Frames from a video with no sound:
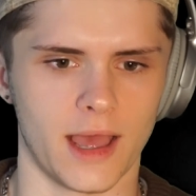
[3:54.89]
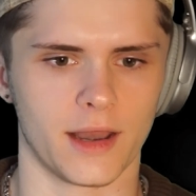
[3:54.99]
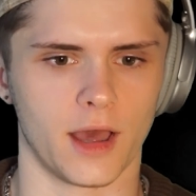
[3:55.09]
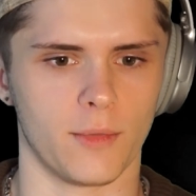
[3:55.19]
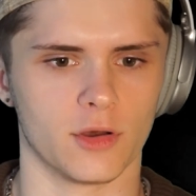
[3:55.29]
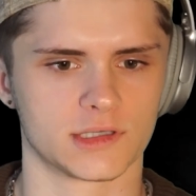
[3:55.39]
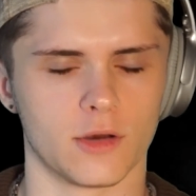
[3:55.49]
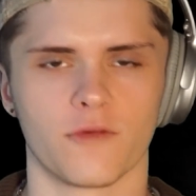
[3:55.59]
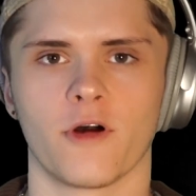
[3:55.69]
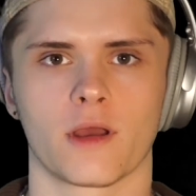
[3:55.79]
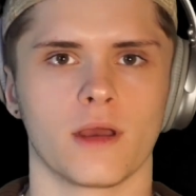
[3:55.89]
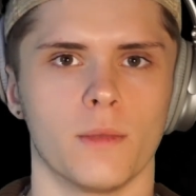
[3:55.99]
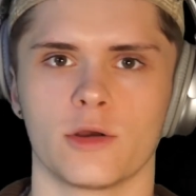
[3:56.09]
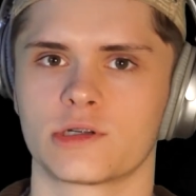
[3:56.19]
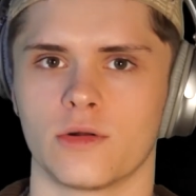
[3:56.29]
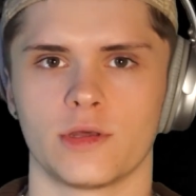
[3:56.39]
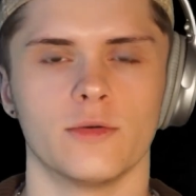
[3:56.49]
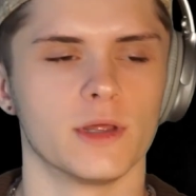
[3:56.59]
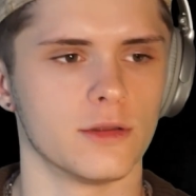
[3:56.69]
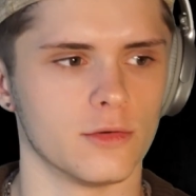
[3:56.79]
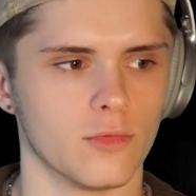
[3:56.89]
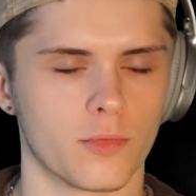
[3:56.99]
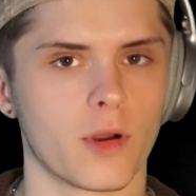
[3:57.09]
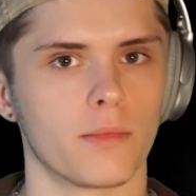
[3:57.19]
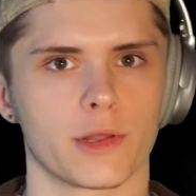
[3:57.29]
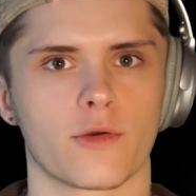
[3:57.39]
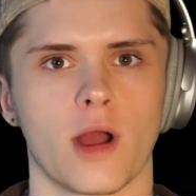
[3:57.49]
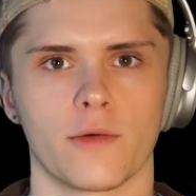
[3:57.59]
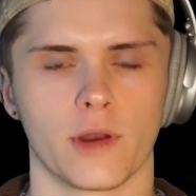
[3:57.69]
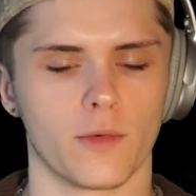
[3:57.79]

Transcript: and I'm also a fucking emotional human who will probably cry when I